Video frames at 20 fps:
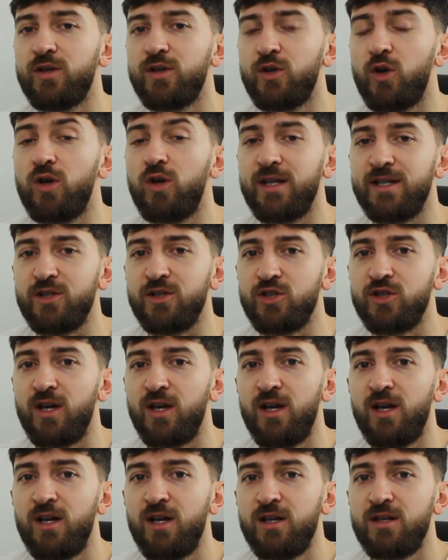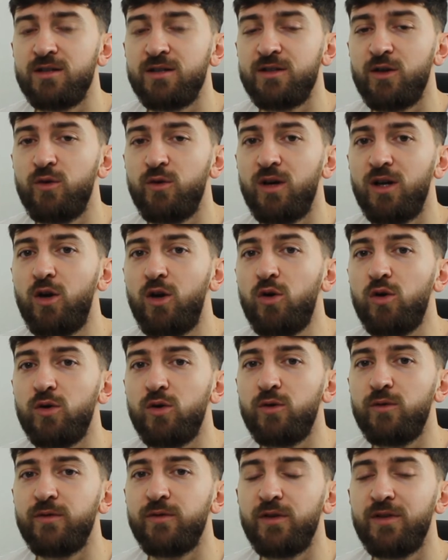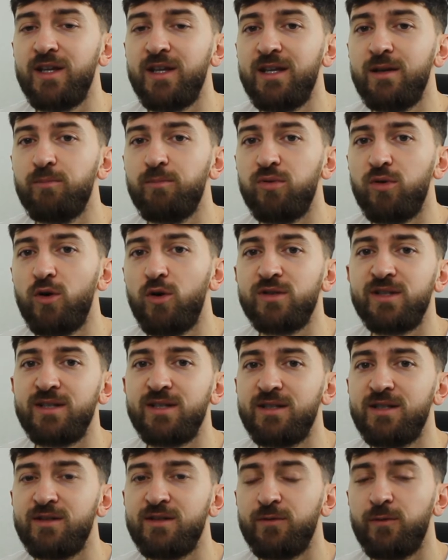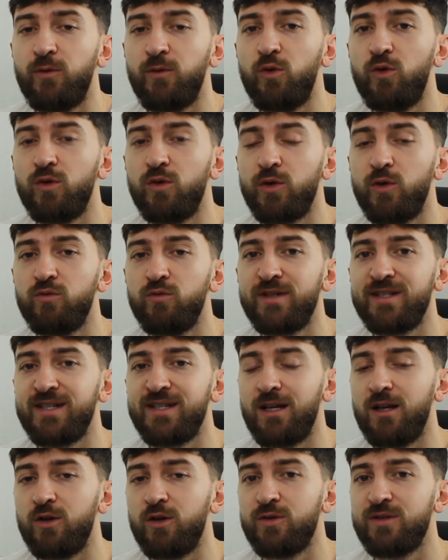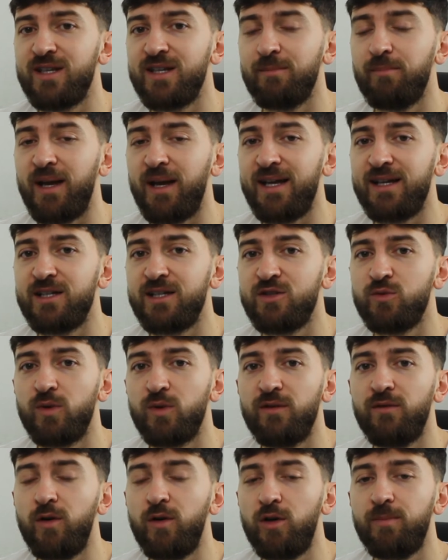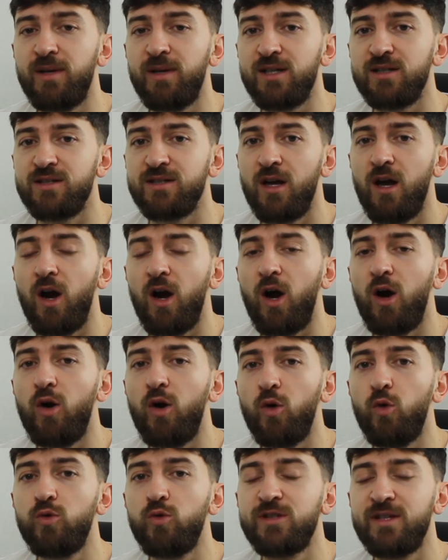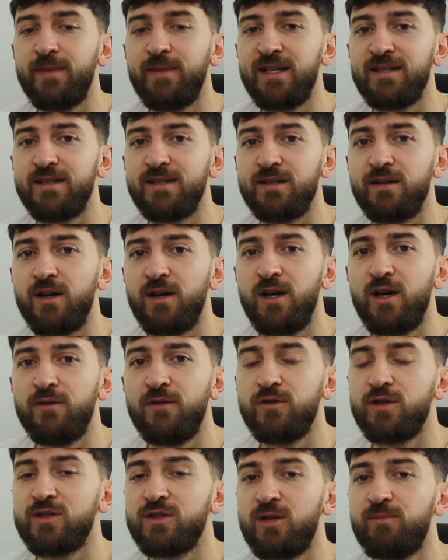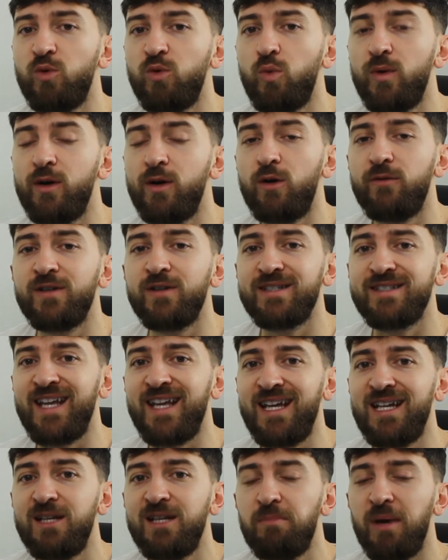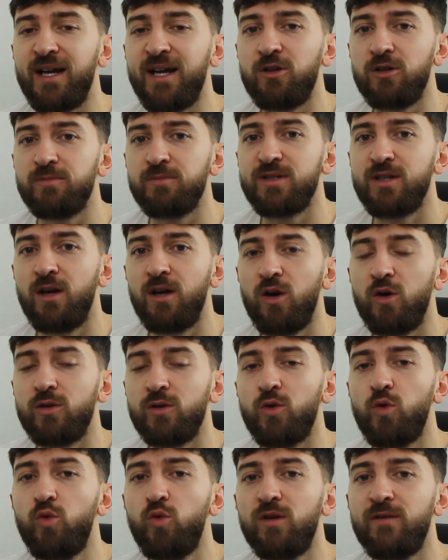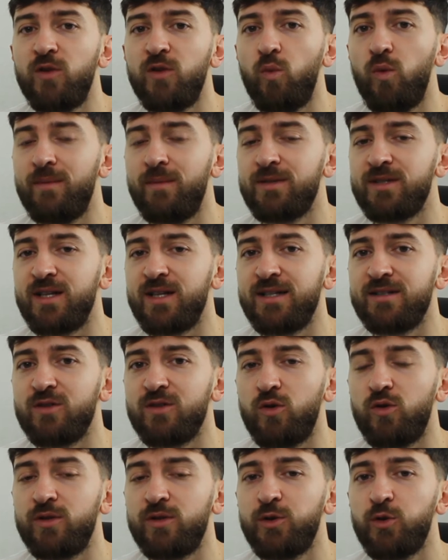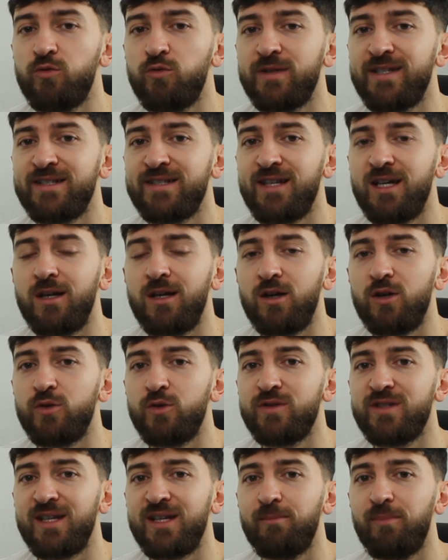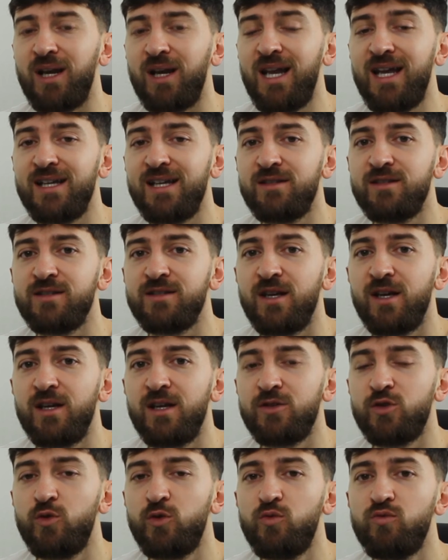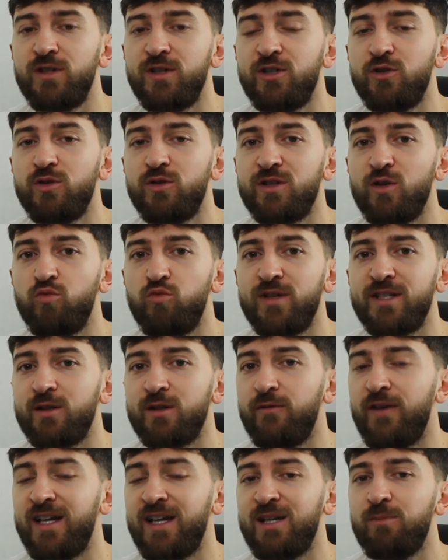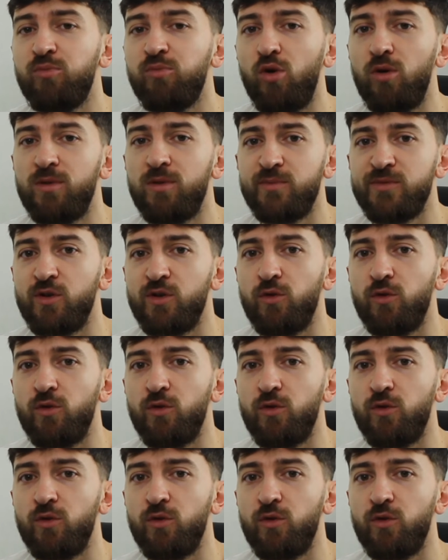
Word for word: knowledge. So a lot of the processes for your reseller hosting package with Verpex are automated. For example, we offer daily backups on all of the websites on your reseller hosting plans to reduce the risk of any problems